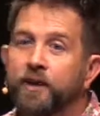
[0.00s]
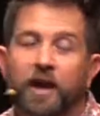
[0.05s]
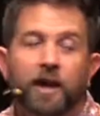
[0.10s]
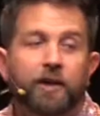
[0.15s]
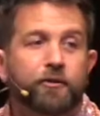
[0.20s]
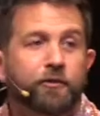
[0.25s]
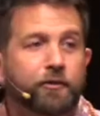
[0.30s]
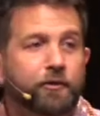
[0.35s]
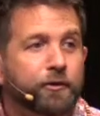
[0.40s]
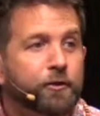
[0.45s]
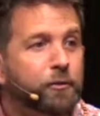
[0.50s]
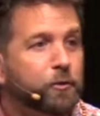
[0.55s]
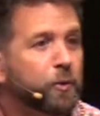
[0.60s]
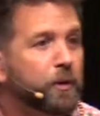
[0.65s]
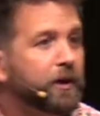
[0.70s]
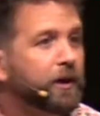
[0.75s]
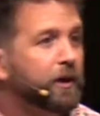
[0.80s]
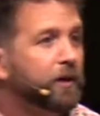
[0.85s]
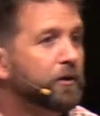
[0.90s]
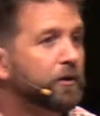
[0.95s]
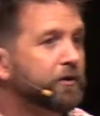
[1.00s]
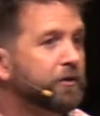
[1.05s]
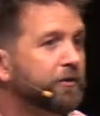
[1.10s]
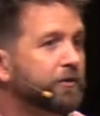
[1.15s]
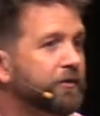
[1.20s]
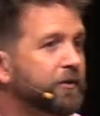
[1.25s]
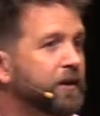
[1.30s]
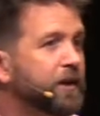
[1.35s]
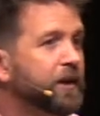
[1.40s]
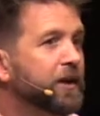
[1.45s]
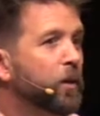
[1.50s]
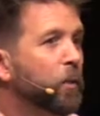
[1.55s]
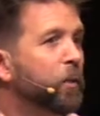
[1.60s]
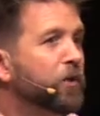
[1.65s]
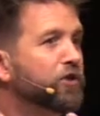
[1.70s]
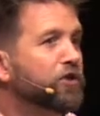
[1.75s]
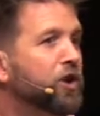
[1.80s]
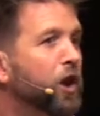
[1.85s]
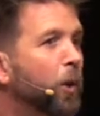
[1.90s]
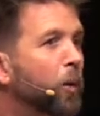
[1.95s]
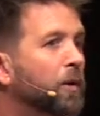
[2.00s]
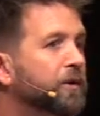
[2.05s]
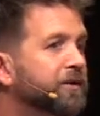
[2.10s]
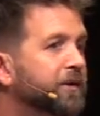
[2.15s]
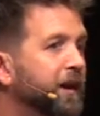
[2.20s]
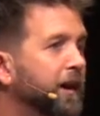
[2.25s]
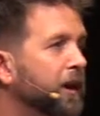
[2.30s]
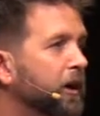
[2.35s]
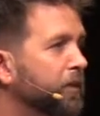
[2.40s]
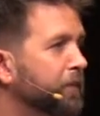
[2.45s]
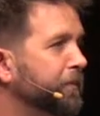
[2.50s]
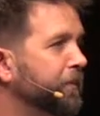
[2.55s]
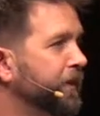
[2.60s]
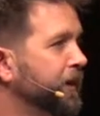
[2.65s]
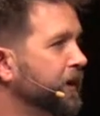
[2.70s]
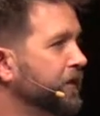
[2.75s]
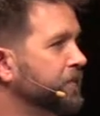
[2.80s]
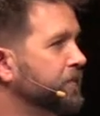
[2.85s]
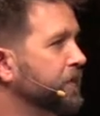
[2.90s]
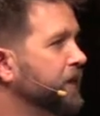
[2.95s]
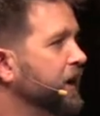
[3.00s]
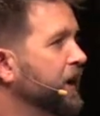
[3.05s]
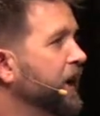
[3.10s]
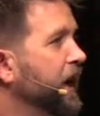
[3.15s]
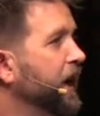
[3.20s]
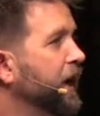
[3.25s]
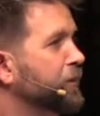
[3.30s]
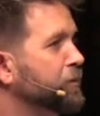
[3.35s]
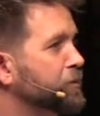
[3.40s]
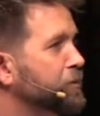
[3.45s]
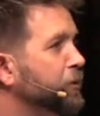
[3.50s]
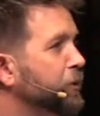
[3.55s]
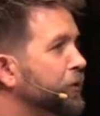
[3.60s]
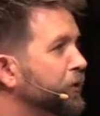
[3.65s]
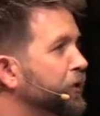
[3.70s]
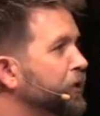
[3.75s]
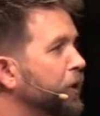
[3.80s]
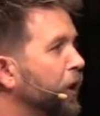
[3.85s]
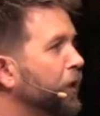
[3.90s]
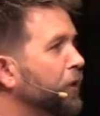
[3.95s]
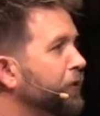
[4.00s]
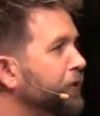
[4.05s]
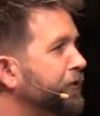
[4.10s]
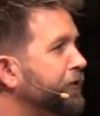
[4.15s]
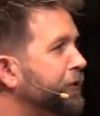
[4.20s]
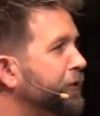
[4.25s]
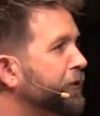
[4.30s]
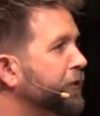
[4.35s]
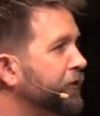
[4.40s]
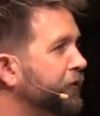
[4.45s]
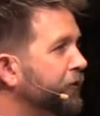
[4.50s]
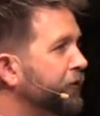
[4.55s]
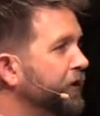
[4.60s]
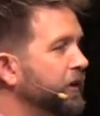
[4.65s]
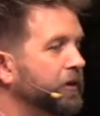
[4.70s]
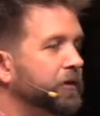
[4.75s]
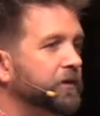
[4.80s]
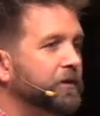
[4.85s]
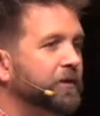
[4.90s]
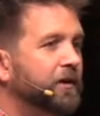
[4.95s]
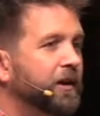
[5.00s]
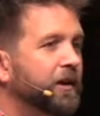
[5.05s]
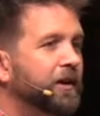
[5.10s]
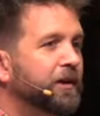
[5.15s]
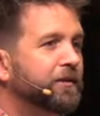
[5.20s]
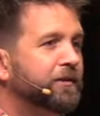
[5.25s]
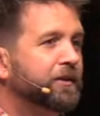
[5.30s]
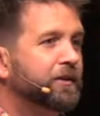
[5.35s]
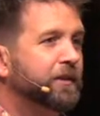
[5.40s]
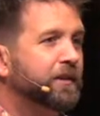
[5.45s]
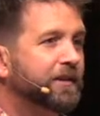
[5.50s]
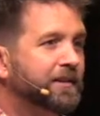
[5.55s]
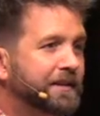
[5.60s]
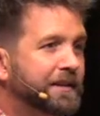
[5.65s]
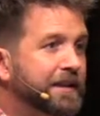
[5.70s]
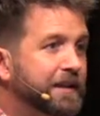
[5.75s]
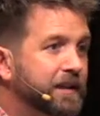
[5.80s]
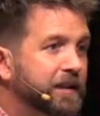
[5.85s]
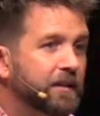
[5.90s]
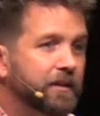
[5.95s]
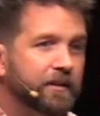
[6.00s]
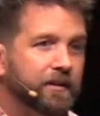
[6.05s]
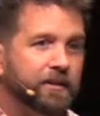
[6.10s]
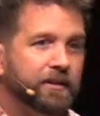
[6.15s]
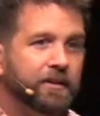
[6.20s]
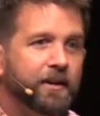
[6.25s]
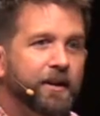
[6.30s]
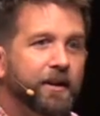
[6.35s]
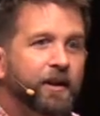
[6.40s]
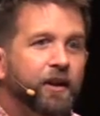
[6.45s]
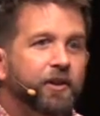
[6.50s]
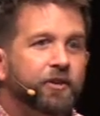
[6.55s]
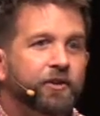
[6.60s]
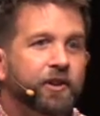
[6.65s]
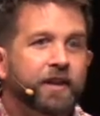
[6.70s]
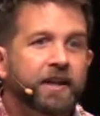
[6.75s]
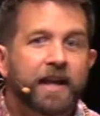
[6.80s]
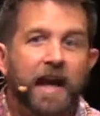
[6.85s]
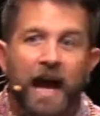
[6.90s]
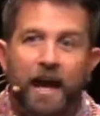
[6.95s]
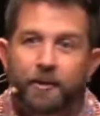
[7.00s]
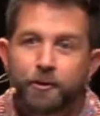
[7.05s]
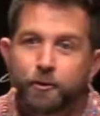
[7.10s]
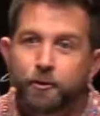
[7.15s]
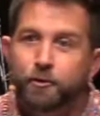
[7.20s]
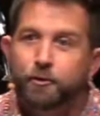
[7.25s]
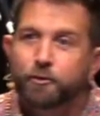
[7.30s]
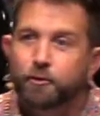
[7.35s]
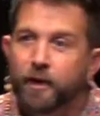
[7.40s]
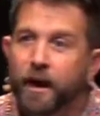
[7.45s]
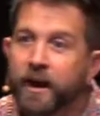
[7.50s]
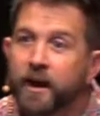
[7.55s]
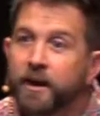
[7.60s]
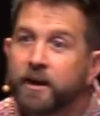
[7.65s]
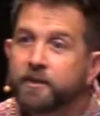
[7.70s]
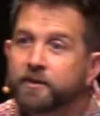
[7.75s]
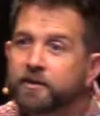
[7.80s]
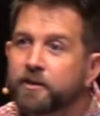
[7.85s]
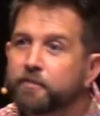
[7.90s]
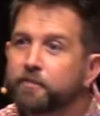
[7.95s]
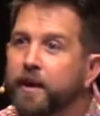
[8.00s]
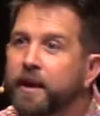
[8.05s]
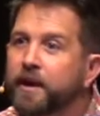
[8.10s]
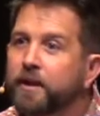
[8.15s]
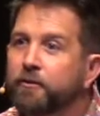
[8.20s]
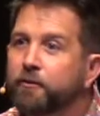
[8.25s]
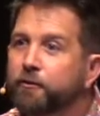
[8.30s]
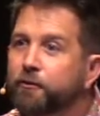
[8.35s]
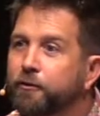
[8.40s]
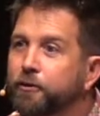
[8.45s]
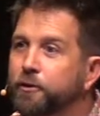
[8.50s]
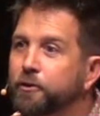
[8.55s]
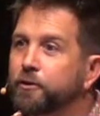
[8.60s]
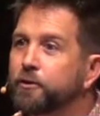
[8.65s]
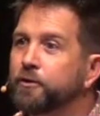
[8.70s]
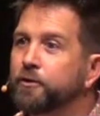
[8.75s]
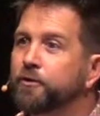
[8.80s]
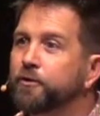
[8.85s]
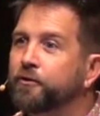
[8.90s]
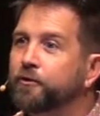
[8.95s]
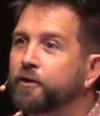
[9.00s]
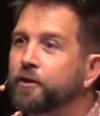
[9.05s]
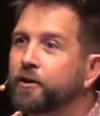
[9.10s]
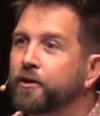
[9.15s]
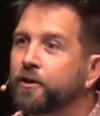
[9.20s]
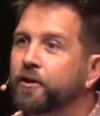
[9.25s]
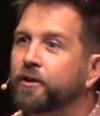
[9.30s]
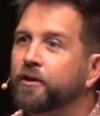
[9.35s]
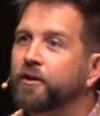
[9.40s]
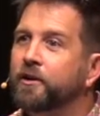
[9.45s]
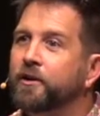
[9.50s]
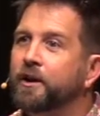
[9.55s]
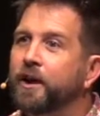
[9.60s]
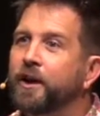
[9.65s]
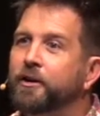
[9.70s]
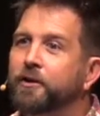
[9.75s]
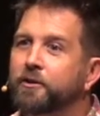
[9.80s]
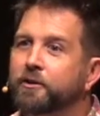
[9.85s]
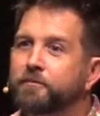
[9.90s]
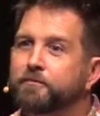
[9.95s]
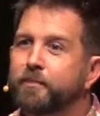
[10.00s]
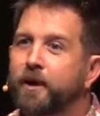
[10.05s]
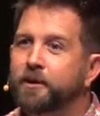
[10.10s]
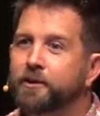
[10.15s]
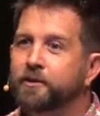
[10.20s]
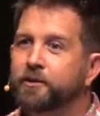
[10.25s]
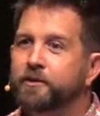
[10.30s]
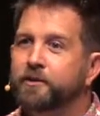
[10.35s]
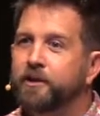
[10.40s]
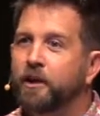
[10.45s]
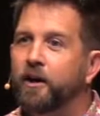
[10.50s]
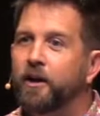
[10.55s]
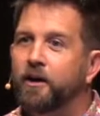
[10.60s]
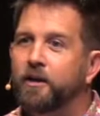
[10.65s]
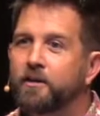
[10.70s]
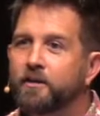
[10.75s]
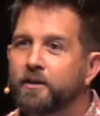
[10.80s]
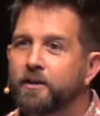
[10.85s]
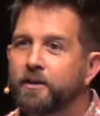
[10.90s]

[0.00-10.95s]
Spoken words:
as two widows with no one to help them. And Ruth goes to a field to glean, to gather grain to make food for her and her mother-in-law.